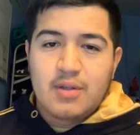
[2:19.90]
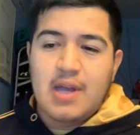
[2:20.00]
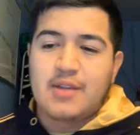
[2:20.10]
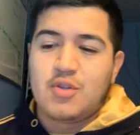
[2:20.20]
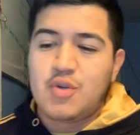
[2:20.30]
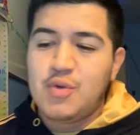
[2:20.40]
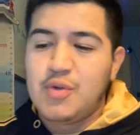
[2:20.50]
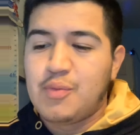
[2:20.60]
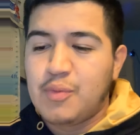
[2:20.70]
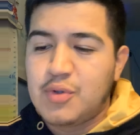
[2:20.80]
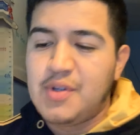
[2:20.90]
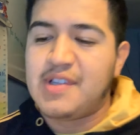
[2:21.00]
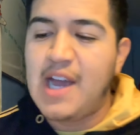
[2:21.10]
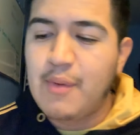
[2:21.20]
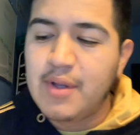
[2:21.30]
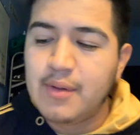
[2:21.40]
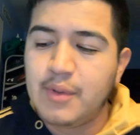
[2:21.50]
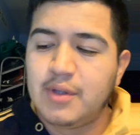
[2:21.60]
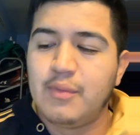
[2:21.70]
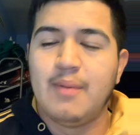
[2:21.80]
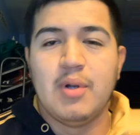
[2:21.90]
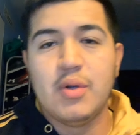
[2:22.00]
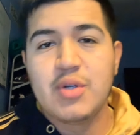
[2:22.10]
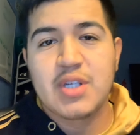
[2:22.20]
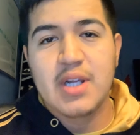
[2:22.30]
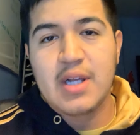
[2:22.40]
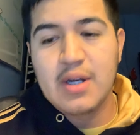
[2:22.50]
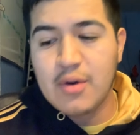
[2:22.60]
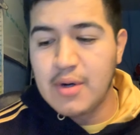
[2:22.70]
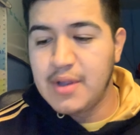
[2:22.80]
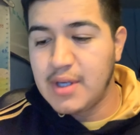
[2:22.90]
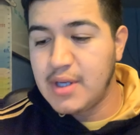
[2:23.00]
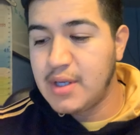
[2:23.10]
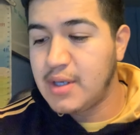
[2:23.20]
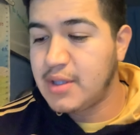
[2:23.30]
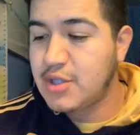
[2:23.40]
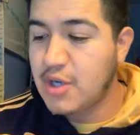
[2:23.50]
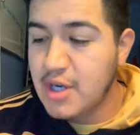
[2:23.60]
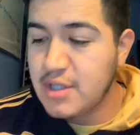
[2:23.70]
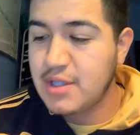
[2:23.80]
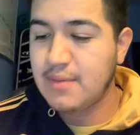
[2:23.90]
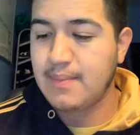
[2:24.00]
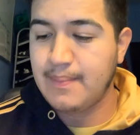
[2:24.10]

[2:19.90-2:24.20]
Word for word: had to choose to side whether with the revolution or the church.